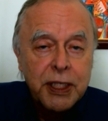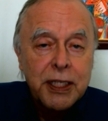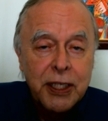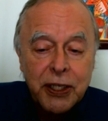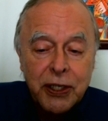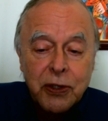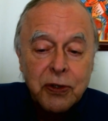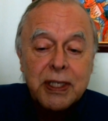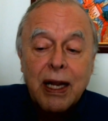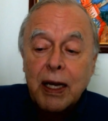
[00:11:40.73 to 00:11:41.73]
engine to
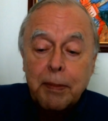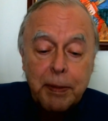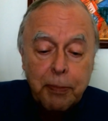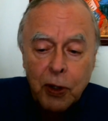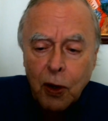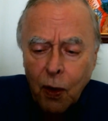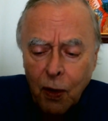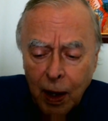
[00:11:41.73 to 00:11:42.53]
use. Now let me call